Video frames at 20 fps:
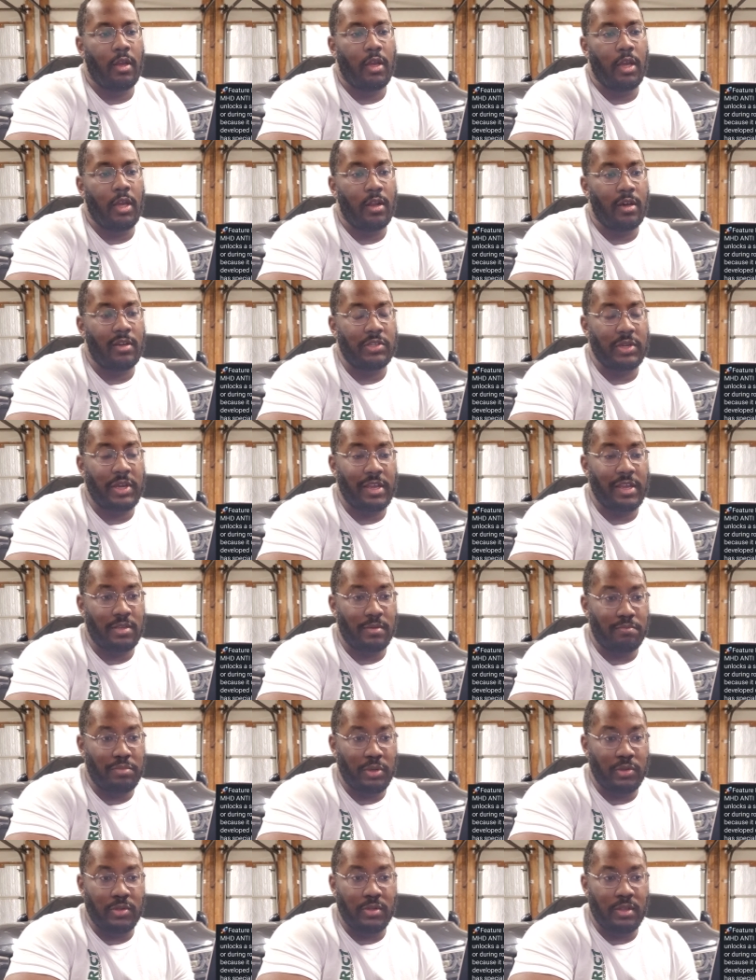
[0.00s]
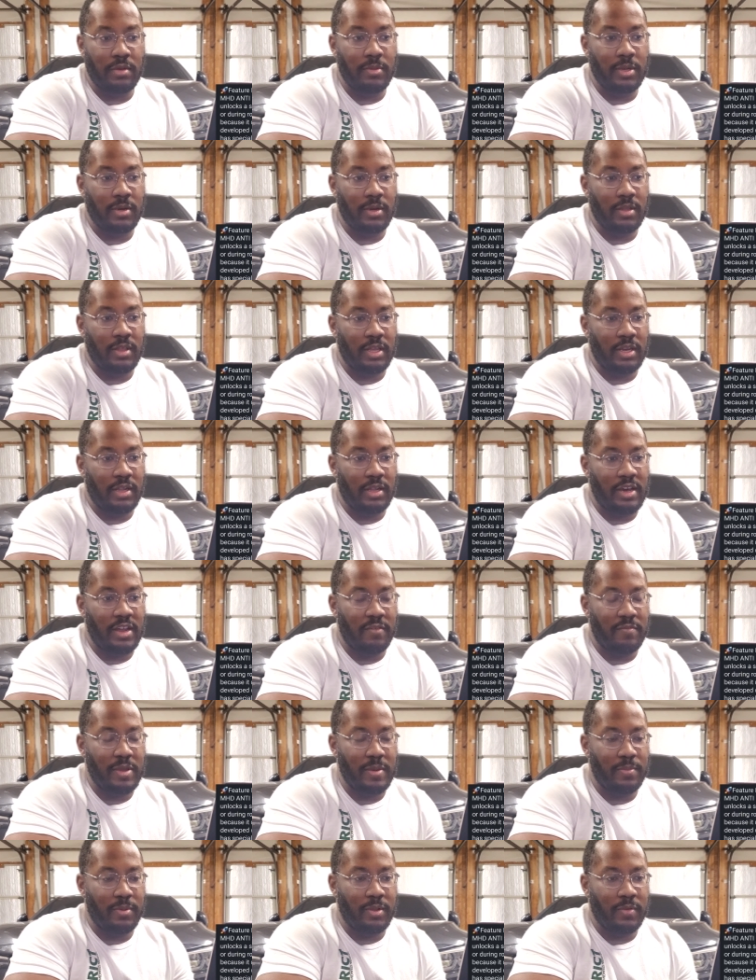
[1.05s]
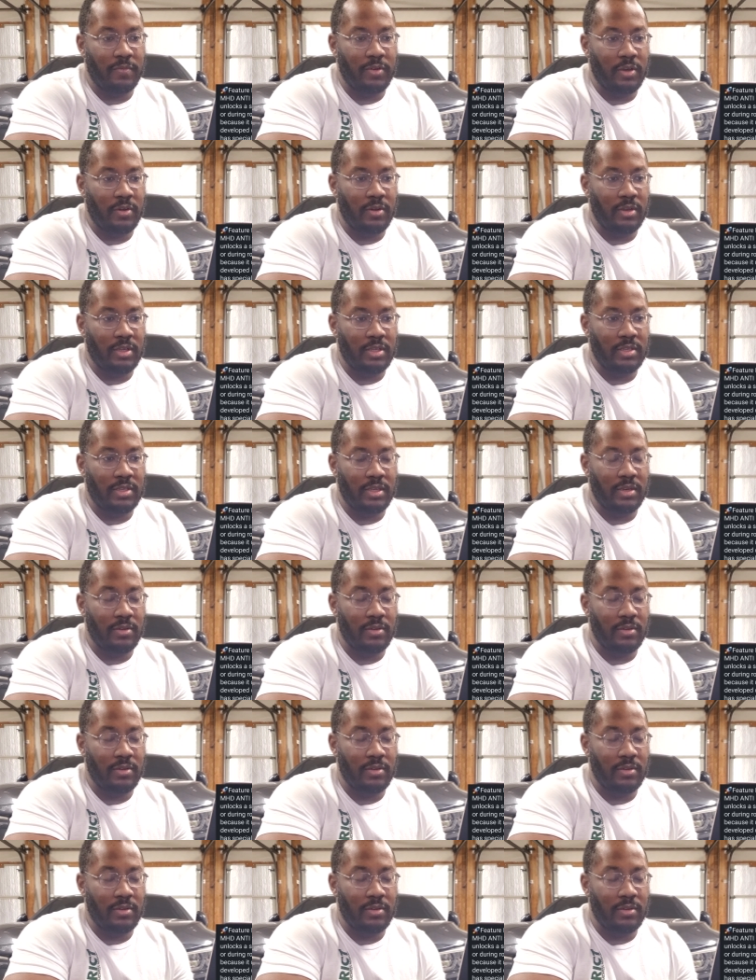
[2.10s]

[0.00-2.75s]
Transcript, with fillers: It also has a boost limiter that a lot of people have noticed.